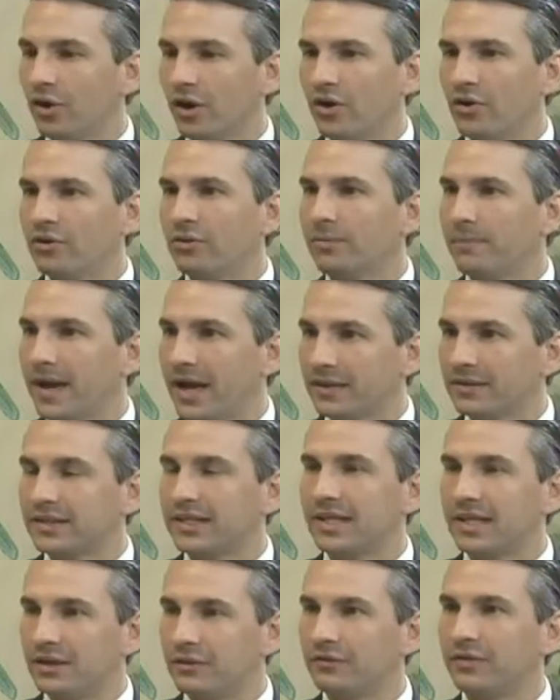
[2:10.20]
growth, about
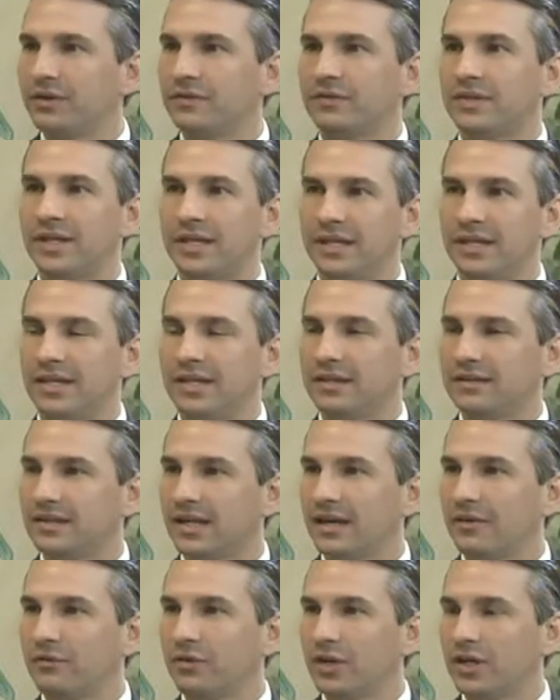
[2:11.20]
10 to 15 kids
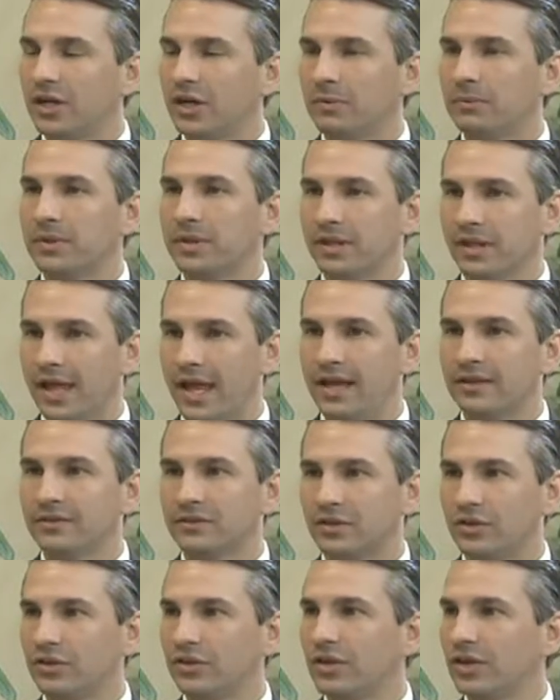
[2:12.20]
every year, but the
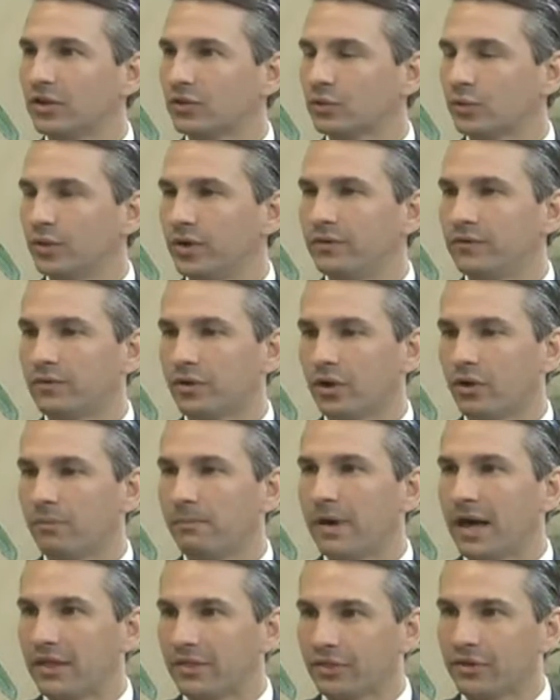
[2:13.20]
last 2 years we've
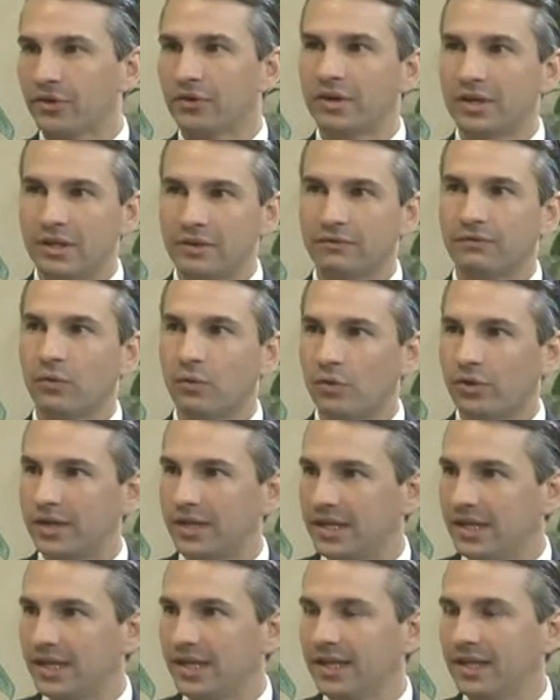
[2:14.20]
grown by 30 and
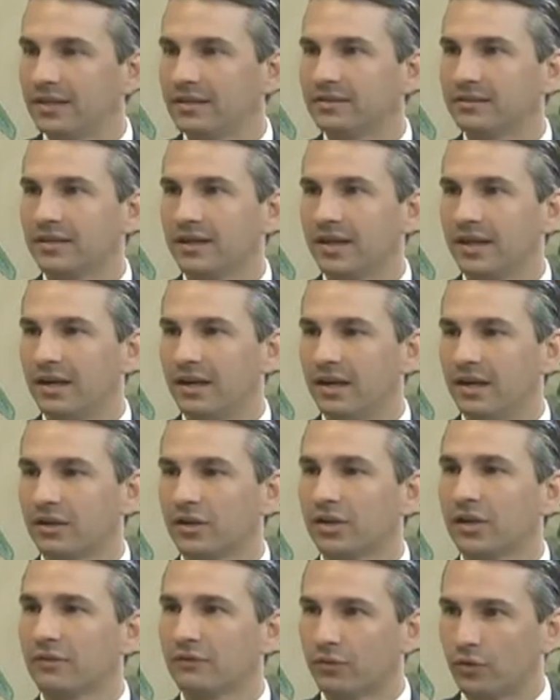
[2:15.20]
40 kids, and
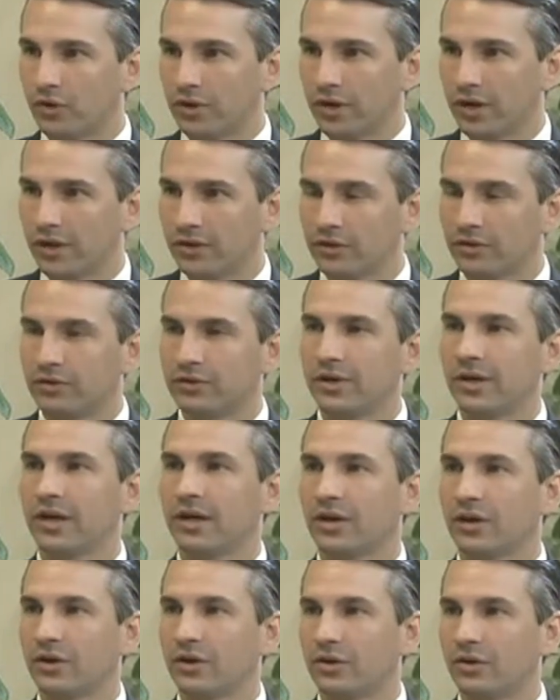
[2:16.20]
looking for another
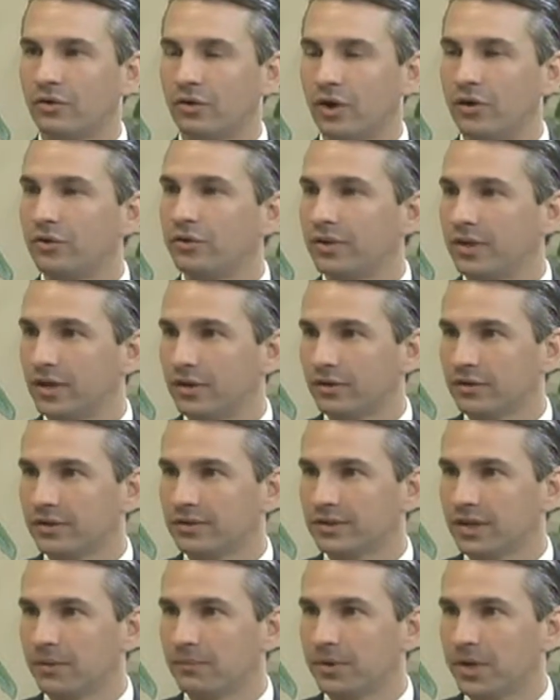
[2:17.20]
growth year
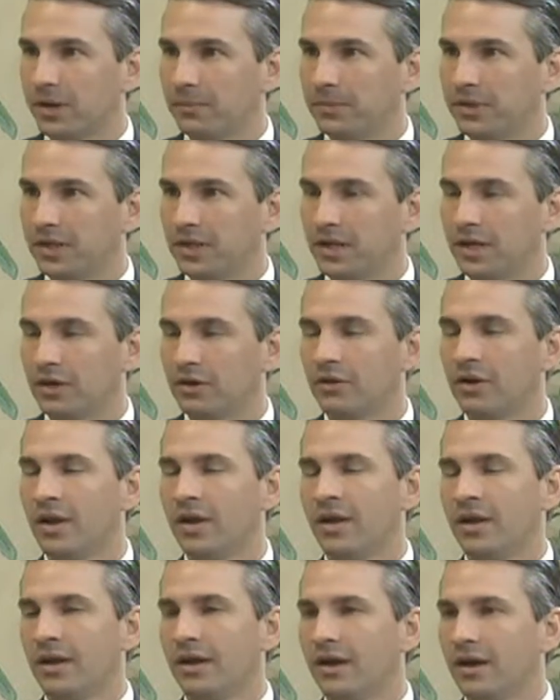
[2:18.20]
this upcoming year,
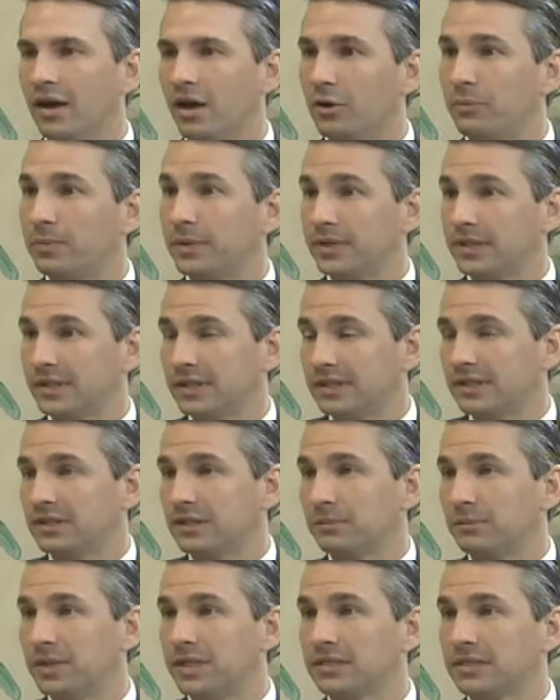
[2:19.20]
hoping
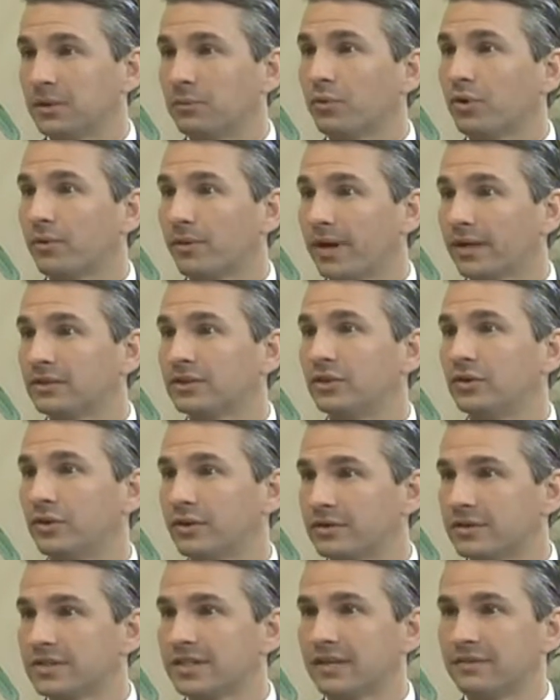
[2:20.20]
to be somewhere around
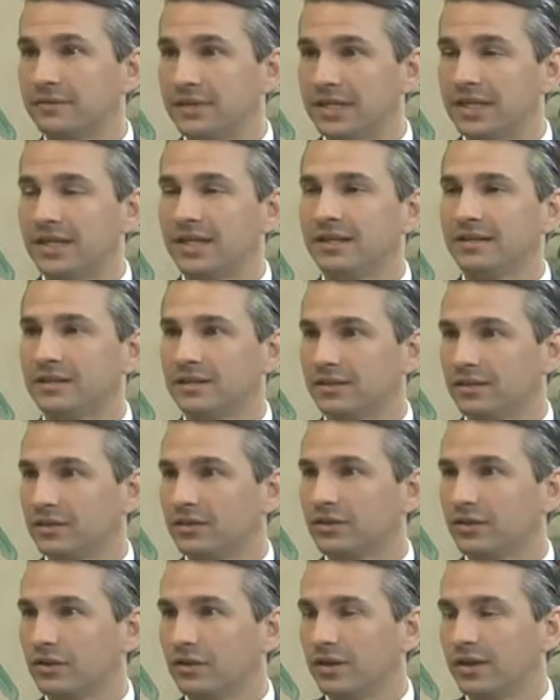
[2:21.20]
270 kids in
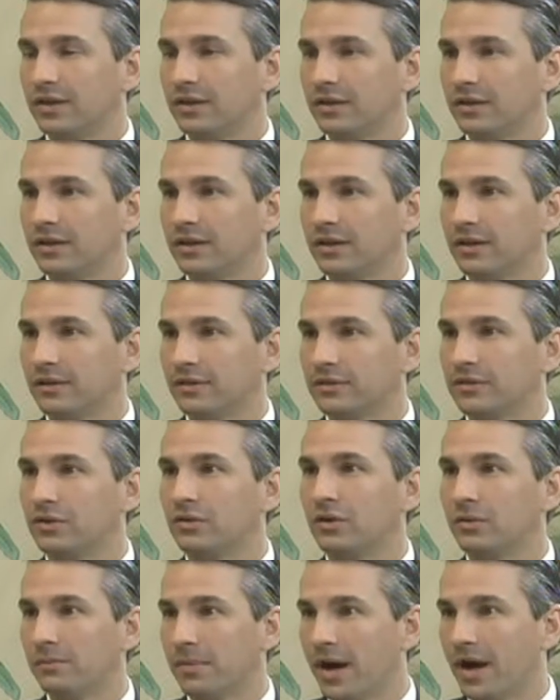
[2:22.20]
the
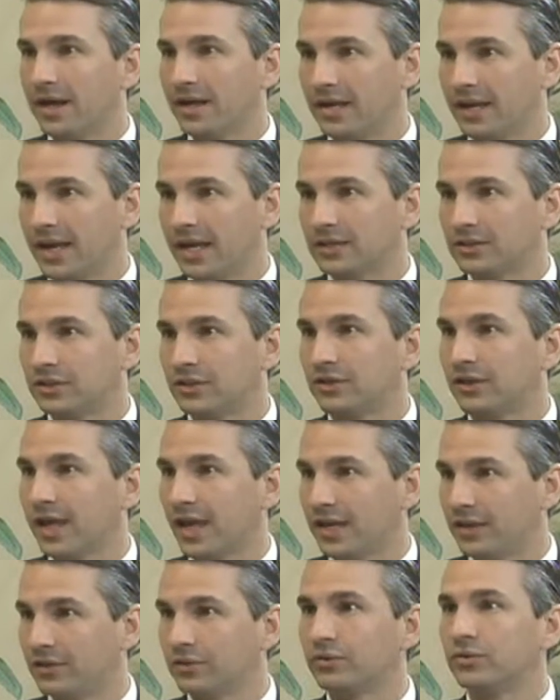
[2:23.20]
student body next year,
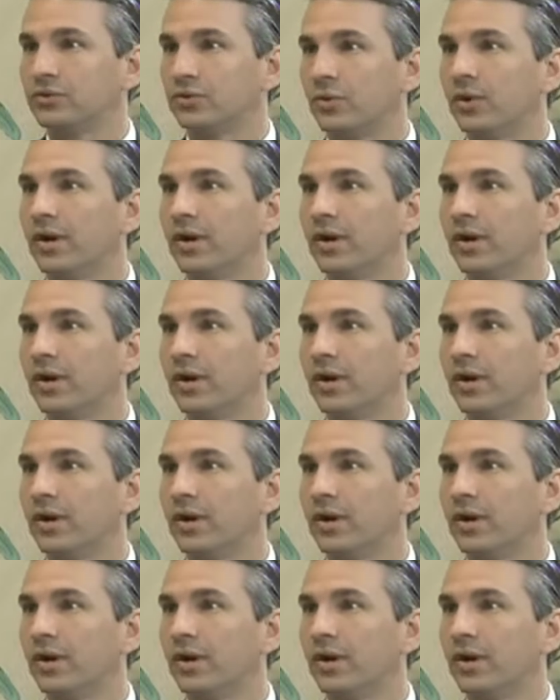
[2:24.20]
K through